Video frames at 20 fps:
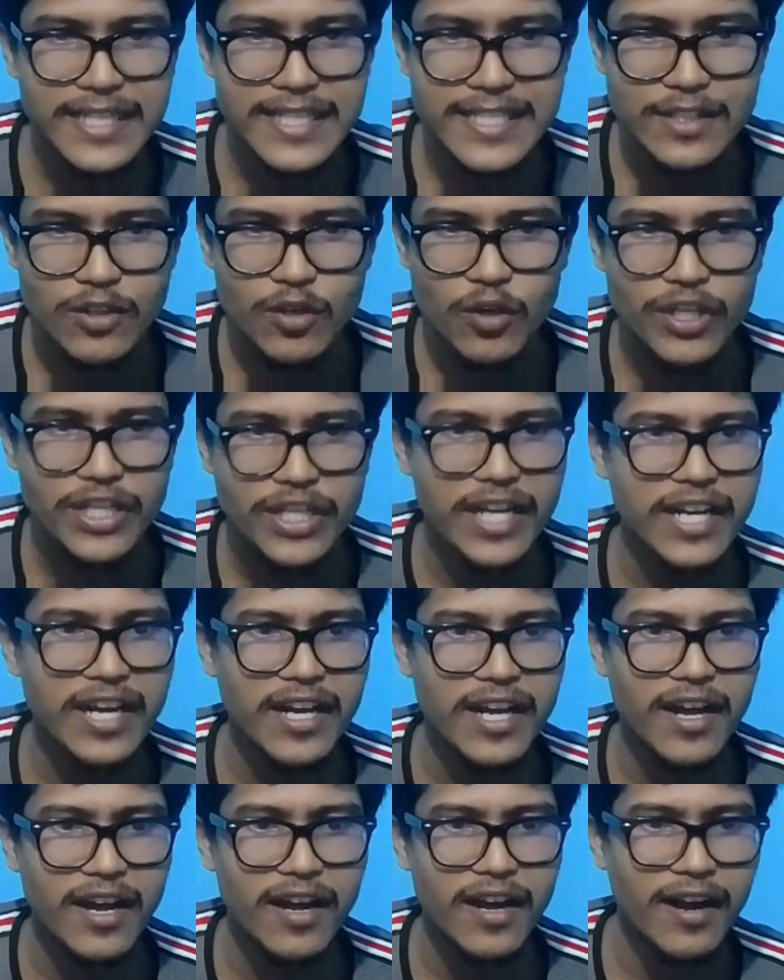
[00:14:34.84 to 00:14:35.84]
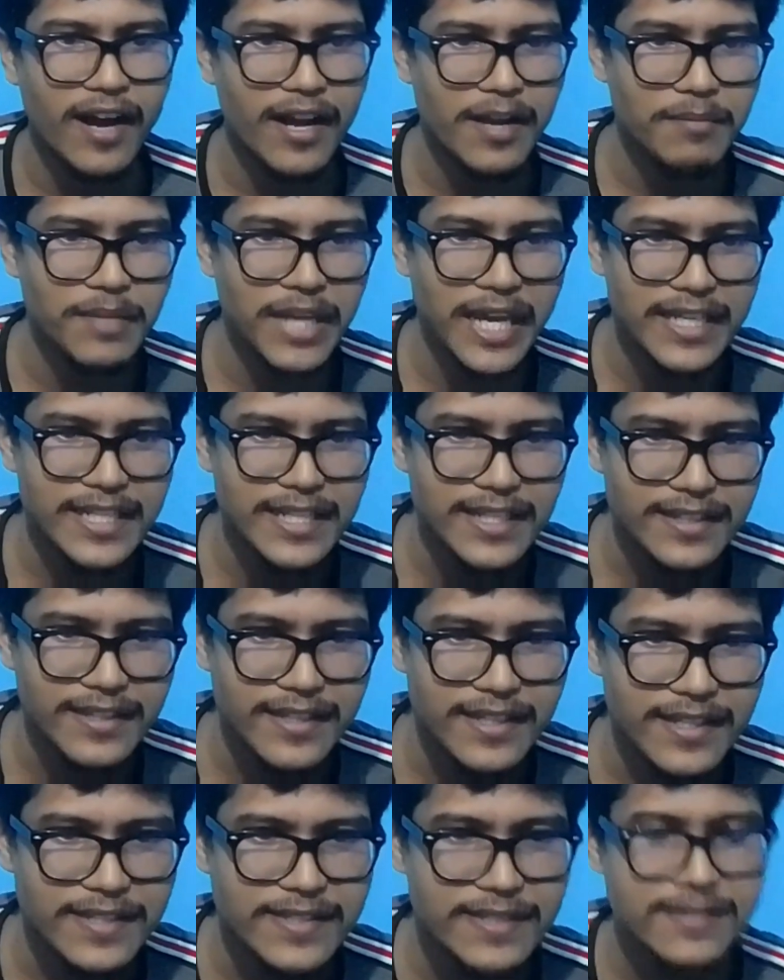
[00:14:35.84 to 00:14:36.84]
this code and I am
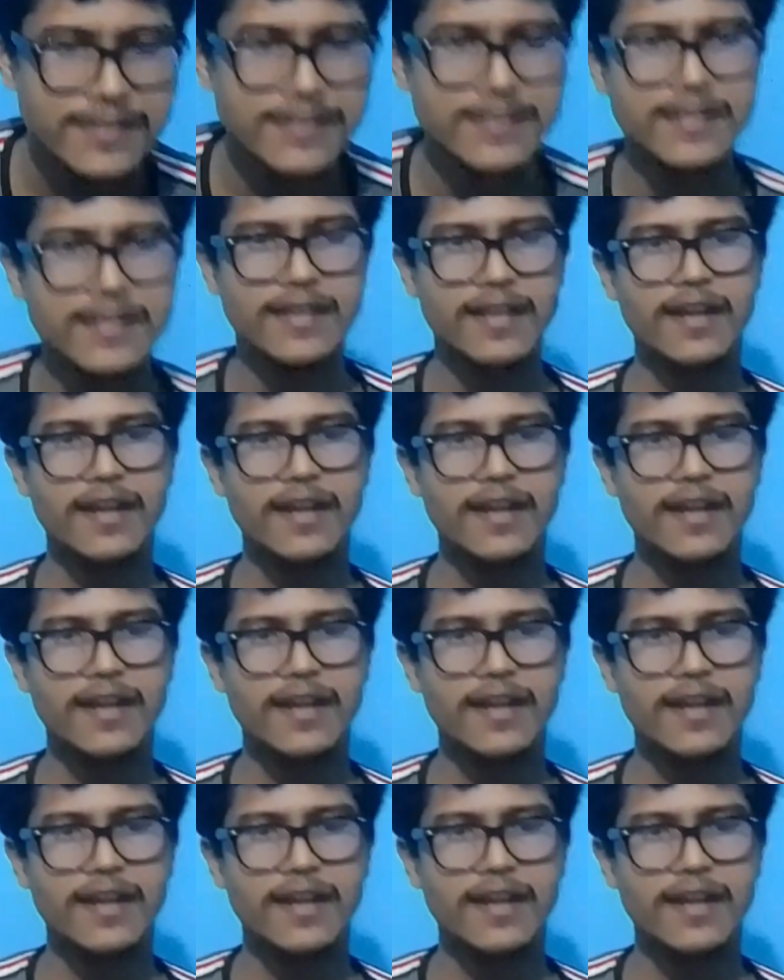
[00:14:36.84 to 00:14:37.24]
getting this